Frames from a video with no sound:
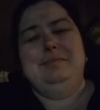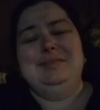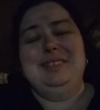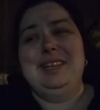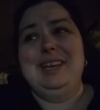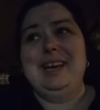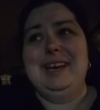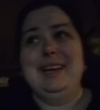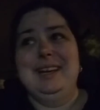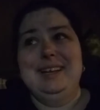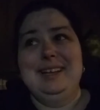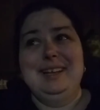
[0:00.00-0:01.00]
yeah.
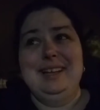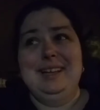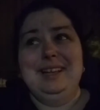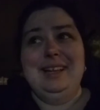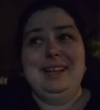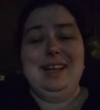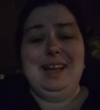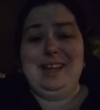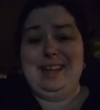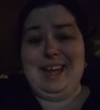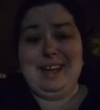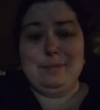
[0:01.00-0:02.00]
I
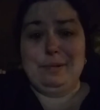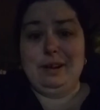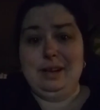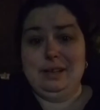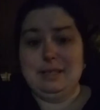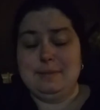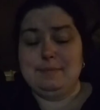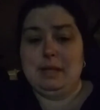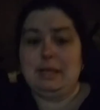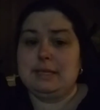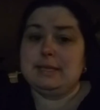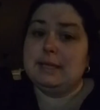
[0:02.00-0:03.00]
had a pretty awesome
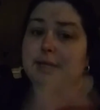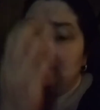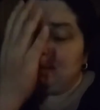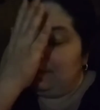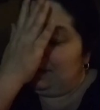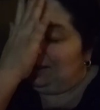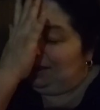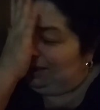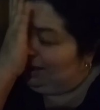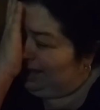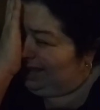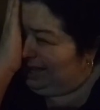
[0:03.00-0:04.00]
night sleeping.
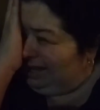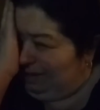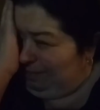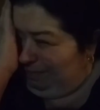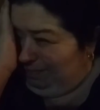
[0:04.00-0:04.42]
I